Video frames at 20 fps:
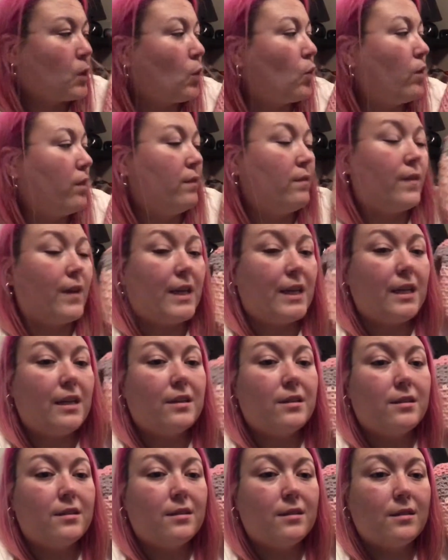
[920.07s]
or the
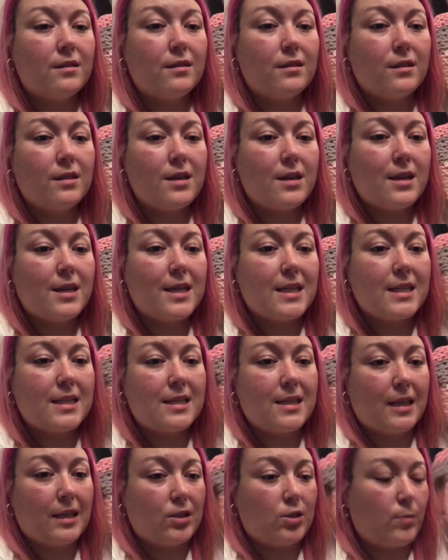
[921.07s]

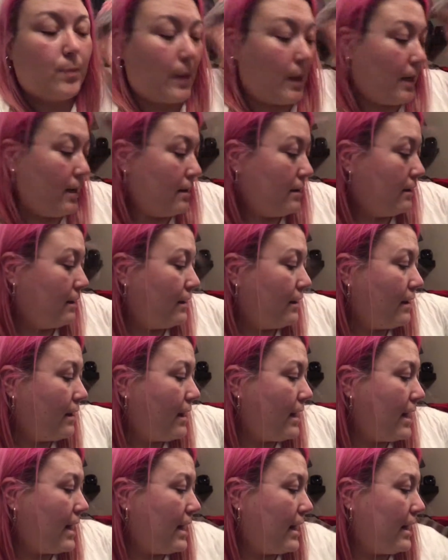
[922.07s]
V-stitch bit,
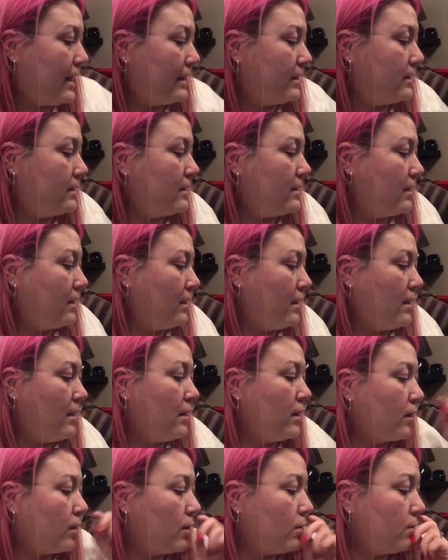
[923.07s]
and
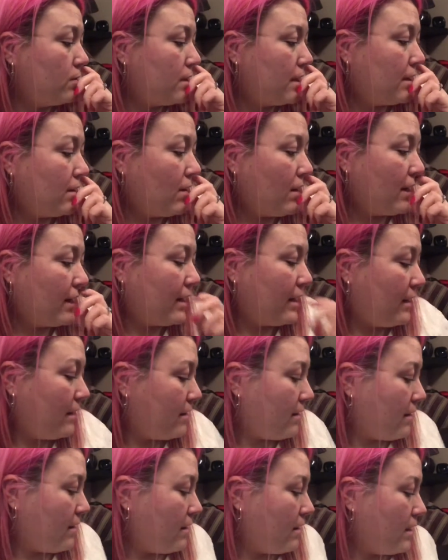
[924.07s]
using
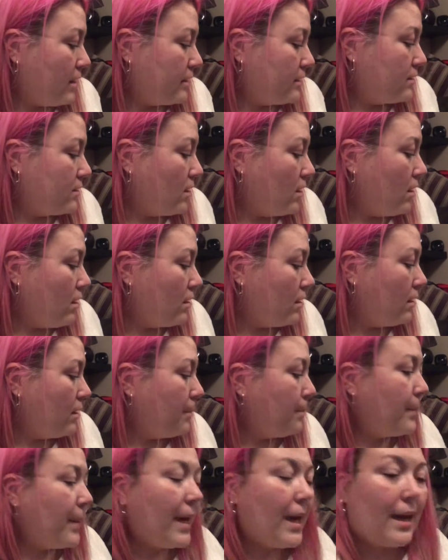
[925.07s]
either a
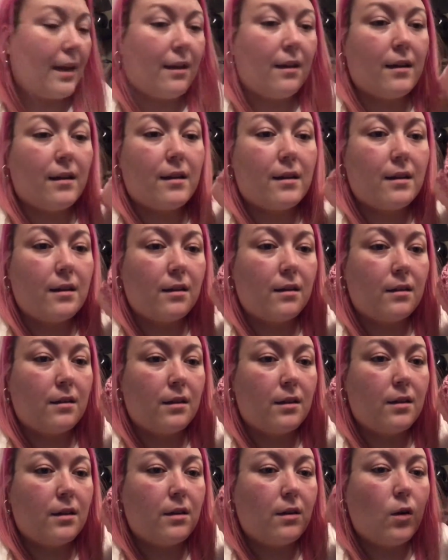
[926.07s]
darker pink
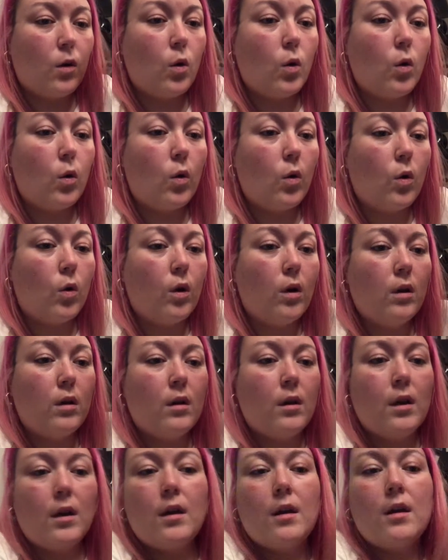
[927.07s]
or
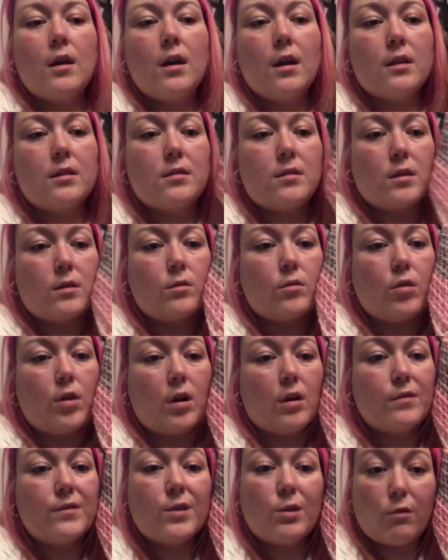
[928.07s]
a
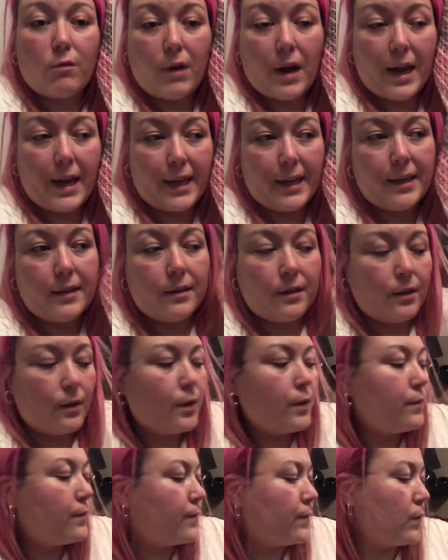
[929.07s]
Stylecraft grey
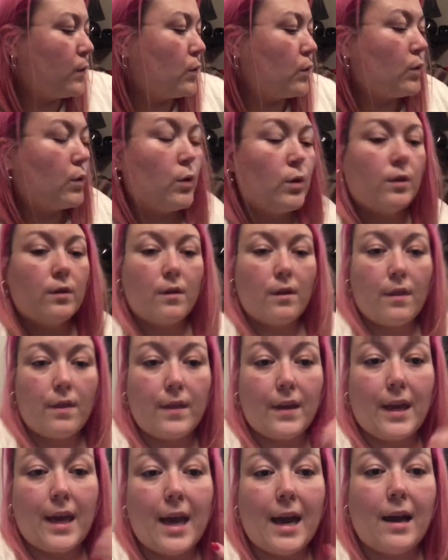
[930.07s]
for
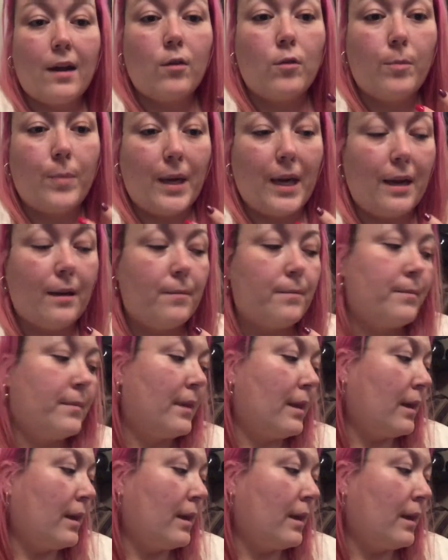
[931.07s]
the cowl bit.